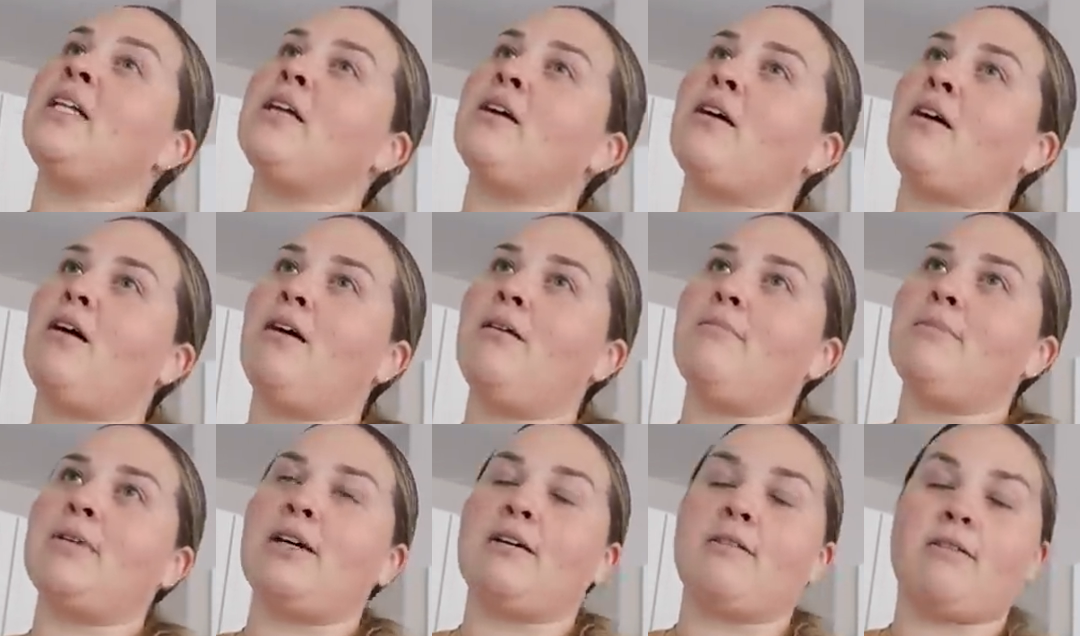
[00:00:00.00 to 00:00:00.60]

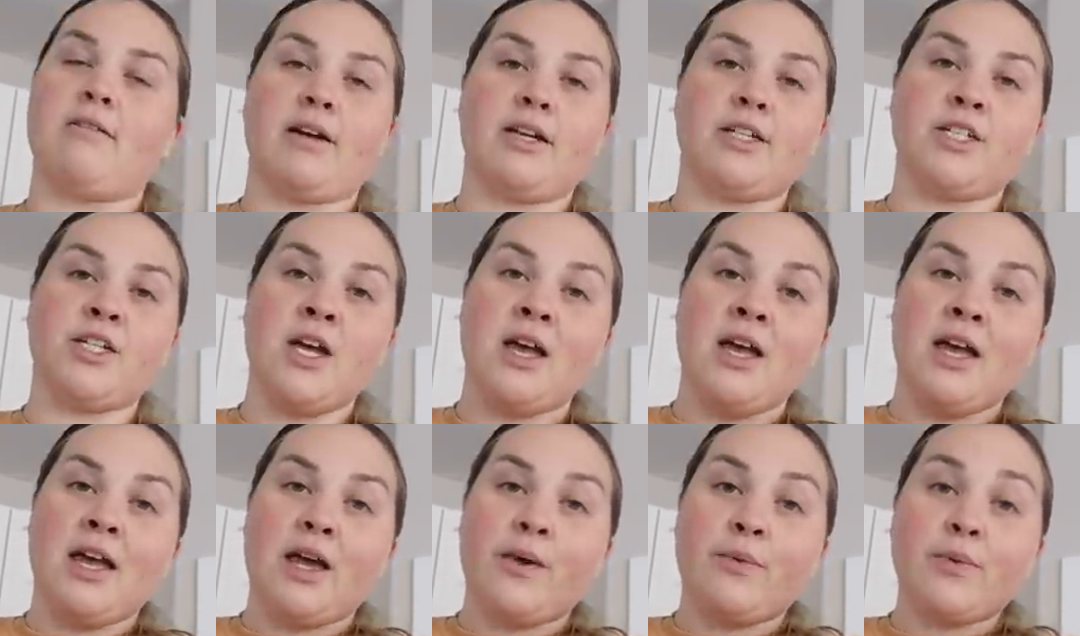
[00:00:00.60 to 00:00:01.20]
calm down, Crash.
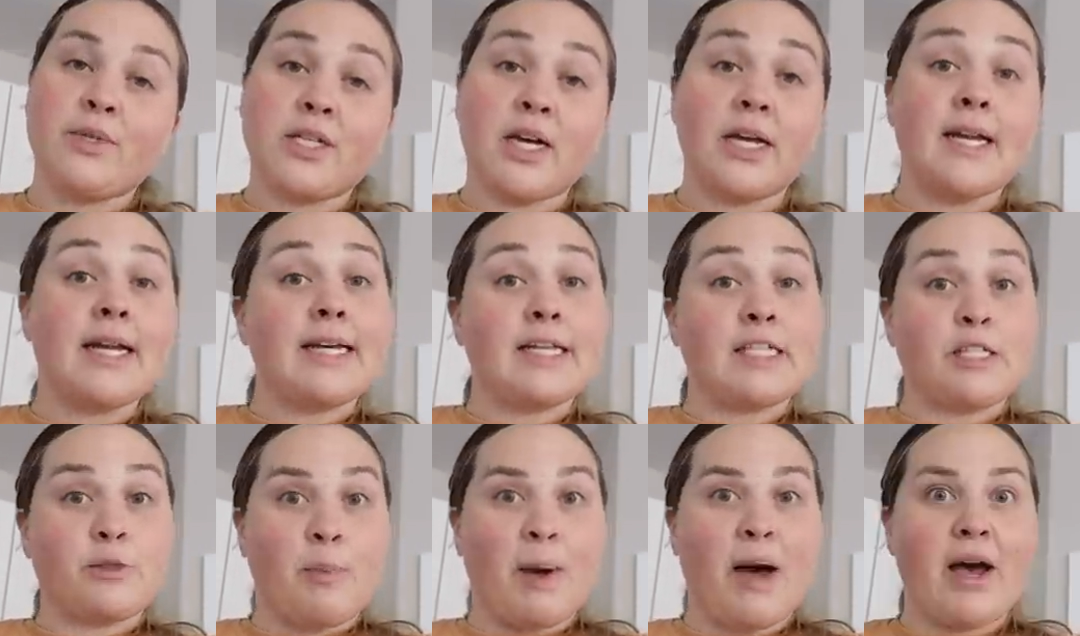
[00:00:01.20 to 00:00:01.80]
It was gonna
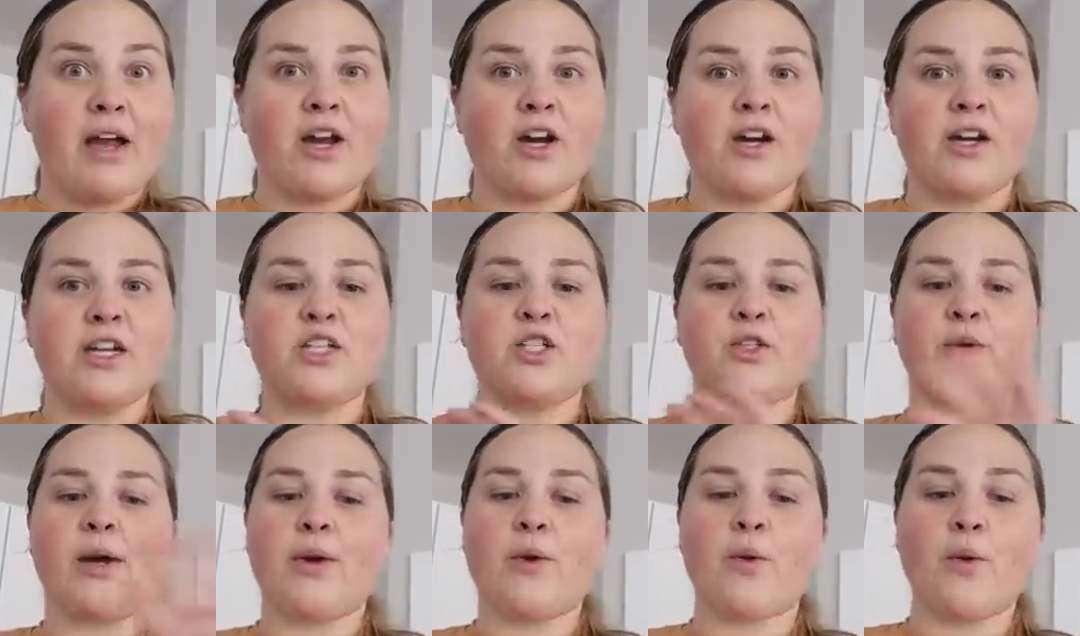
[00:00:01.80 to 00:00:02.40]
expire,
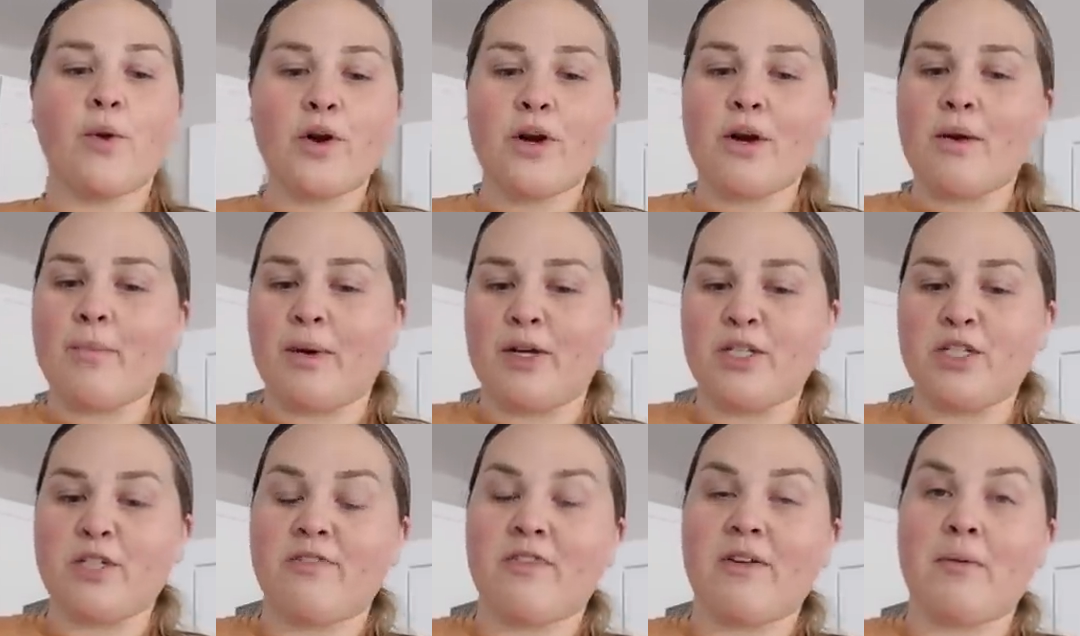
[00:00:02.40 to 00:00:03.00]
and so I ordered a
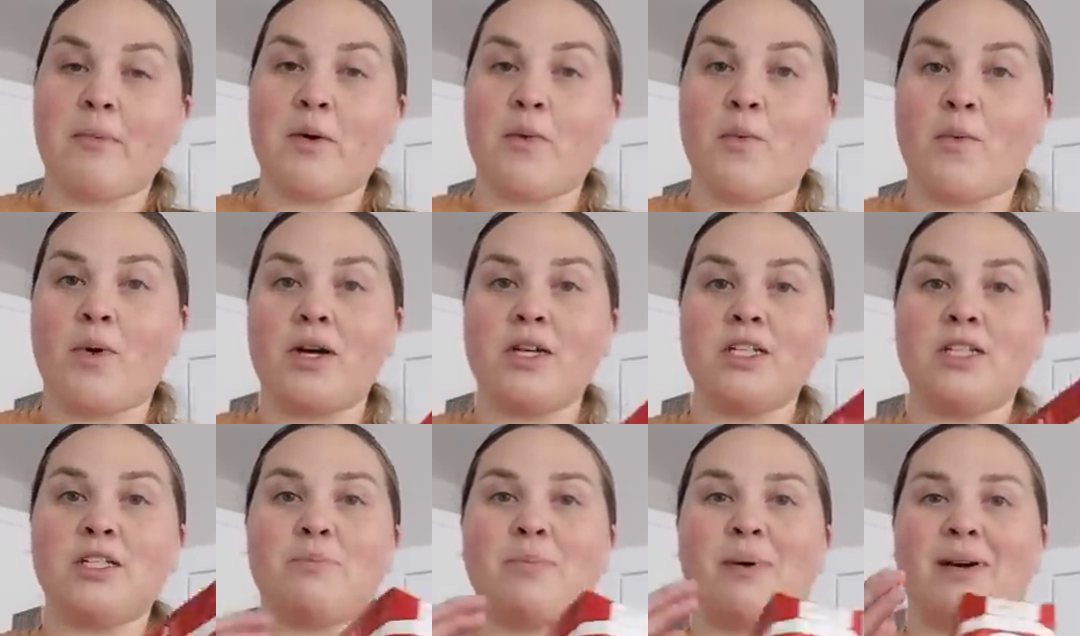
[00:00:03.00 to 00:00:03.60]
bunch of them at
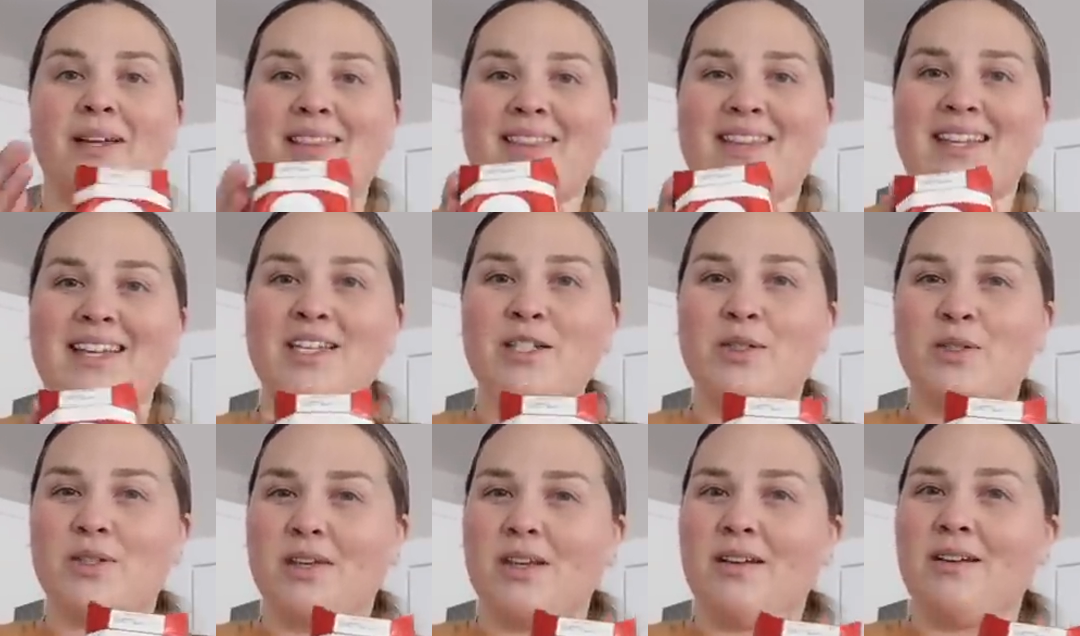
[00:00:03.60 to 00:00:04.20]
once, but
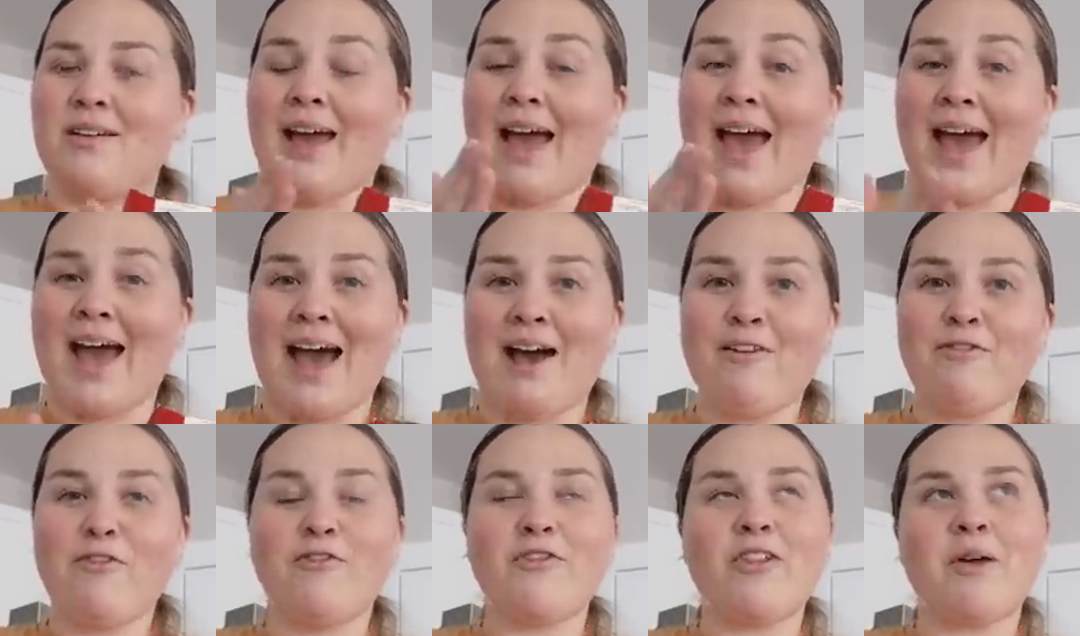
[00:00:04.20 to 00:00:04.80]
these,
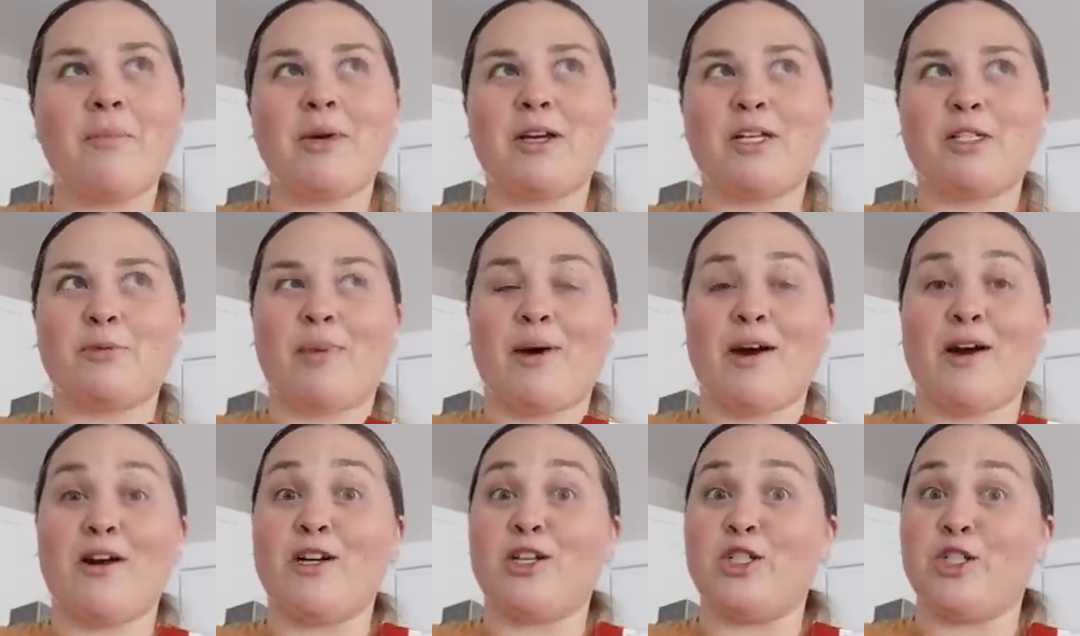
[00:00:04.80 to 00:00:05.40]
half of them
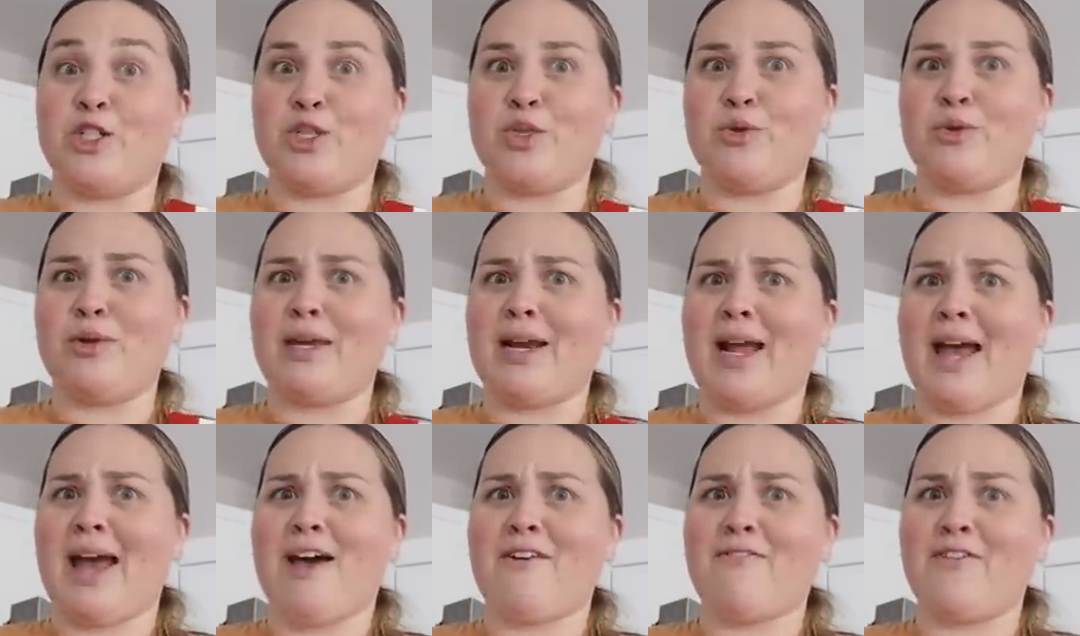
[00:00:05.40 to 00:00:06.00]
expired in June
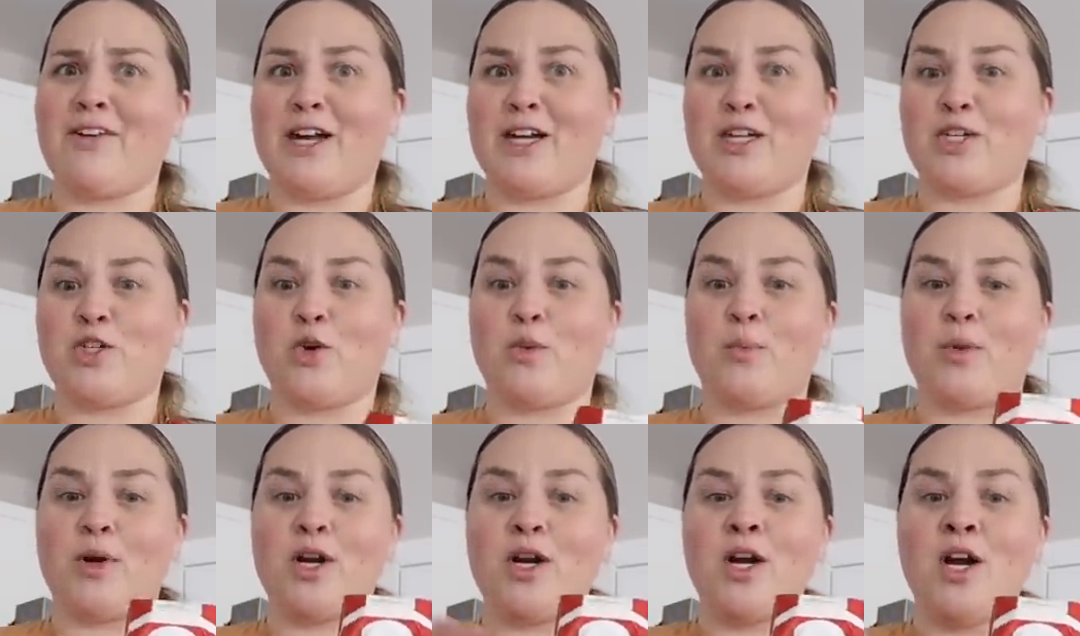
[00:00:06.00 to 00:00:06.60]
and half in
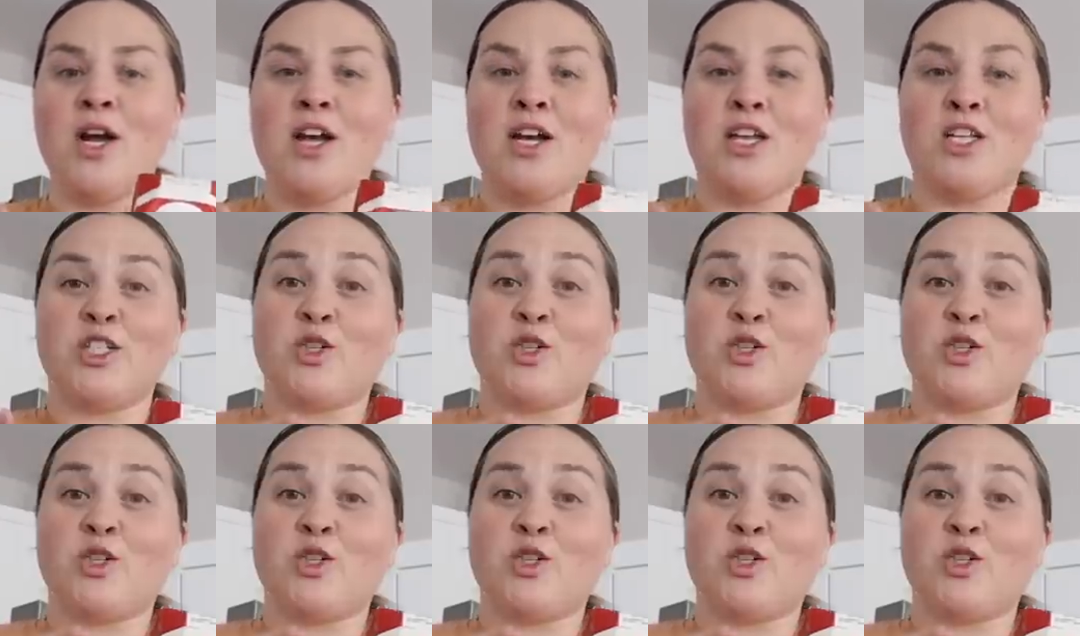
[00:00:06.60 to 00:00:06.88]
October,